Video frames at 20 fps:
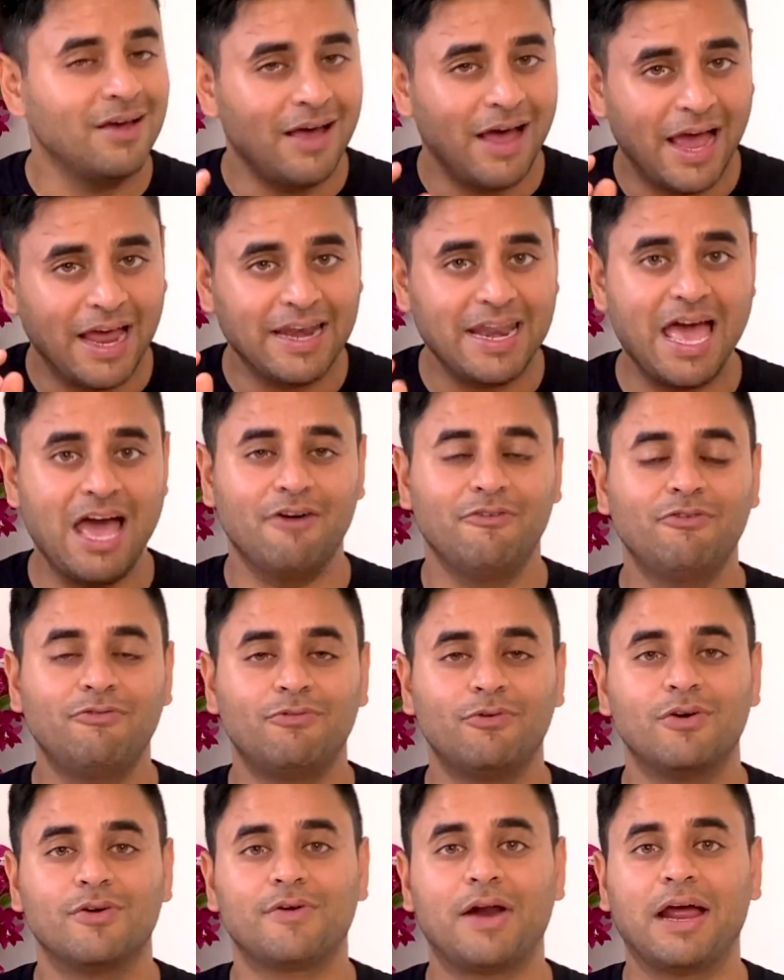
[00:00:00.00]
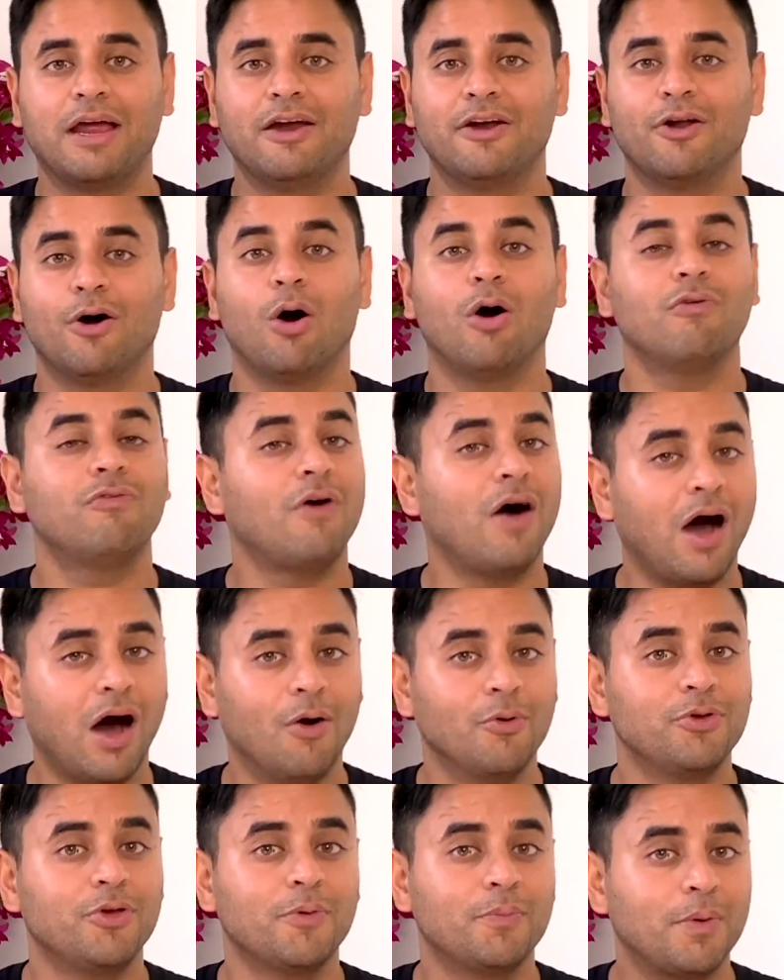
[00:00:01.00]
and have a full record of how
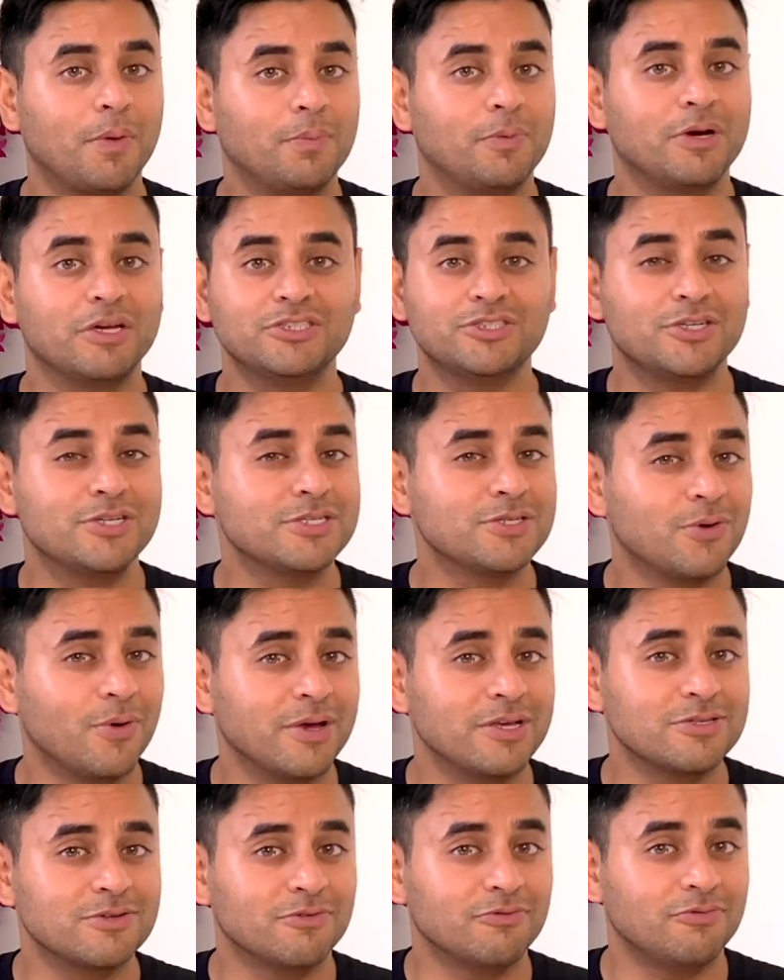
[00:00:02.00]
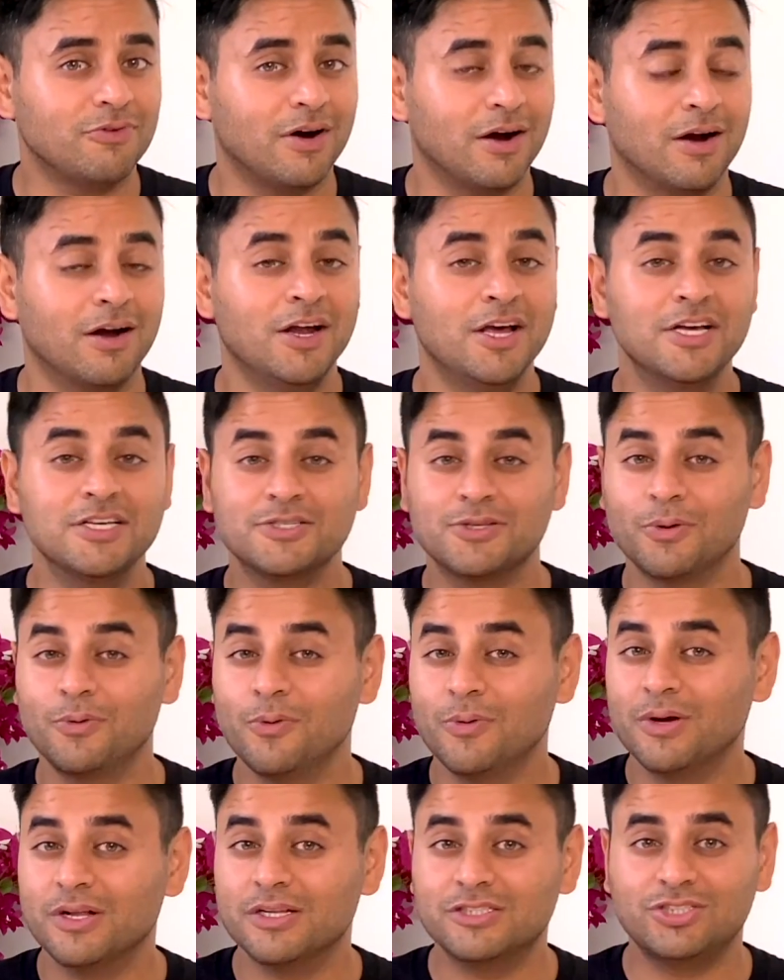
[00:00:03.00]
your preparation is going so far. So
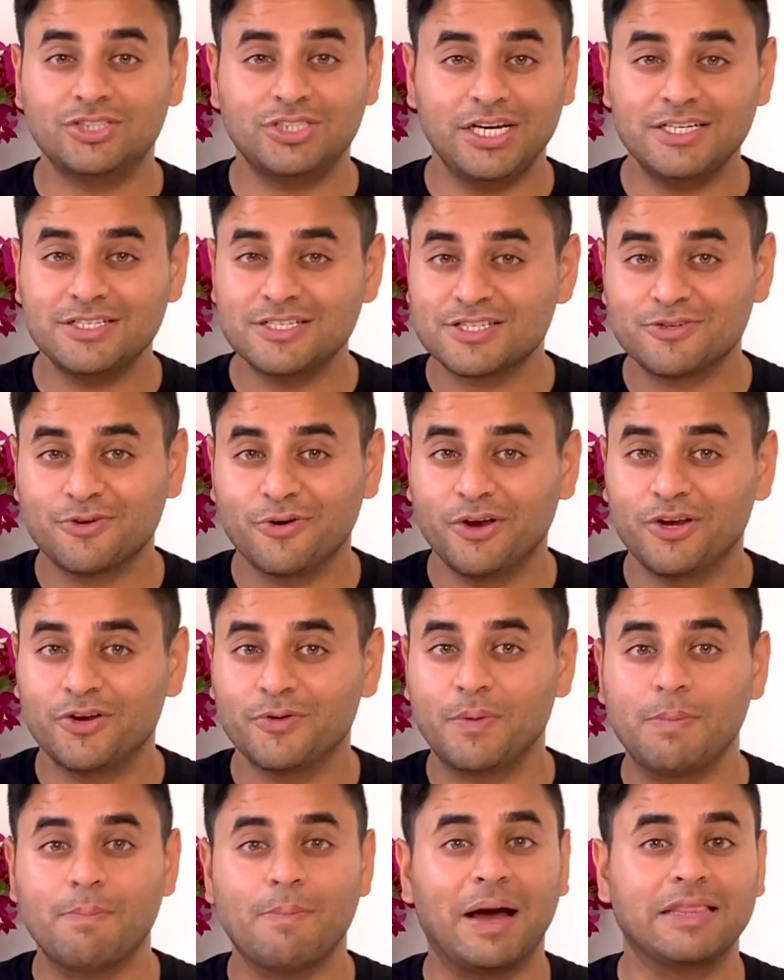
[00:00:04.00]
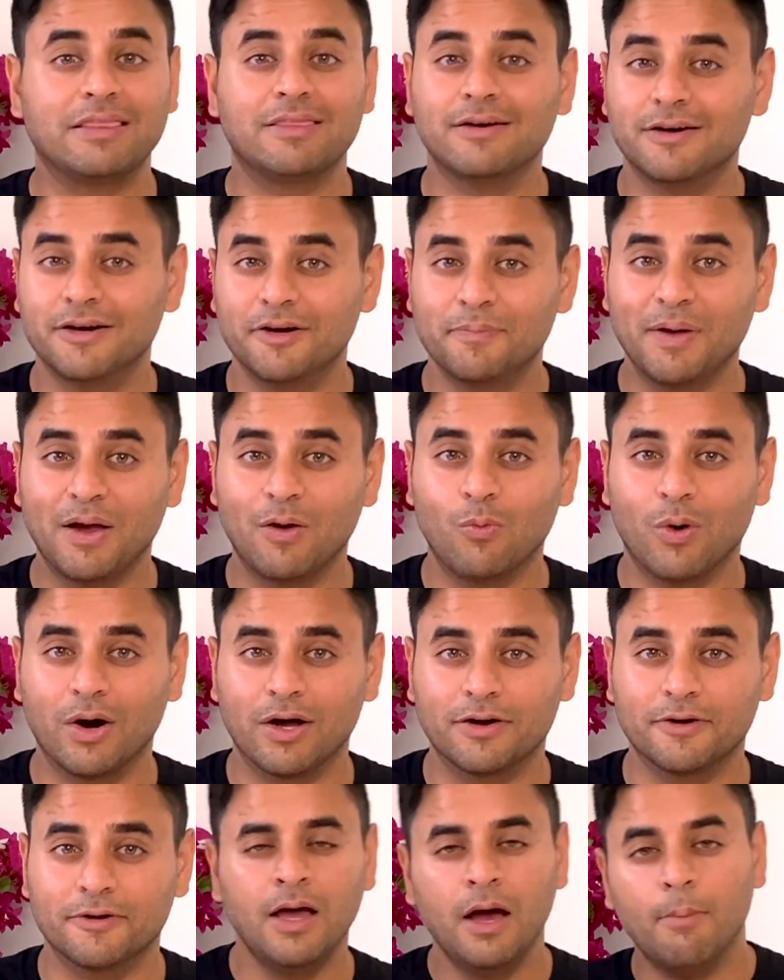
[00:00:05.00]
Google Sheets is going to be my third big one.
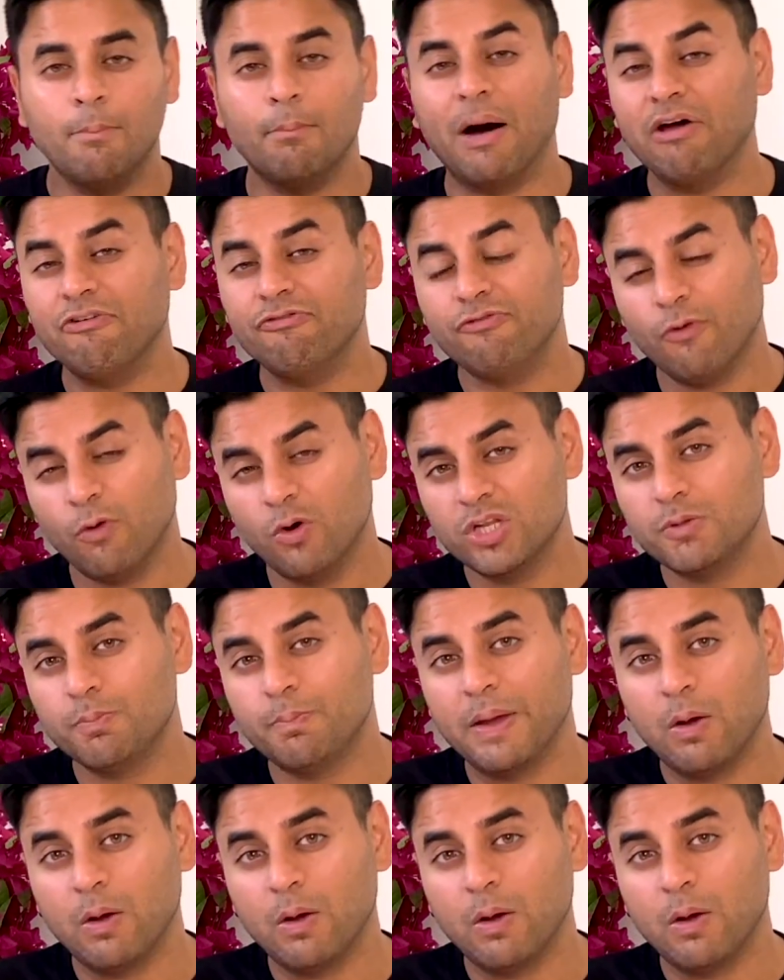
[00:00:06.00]
My fourth big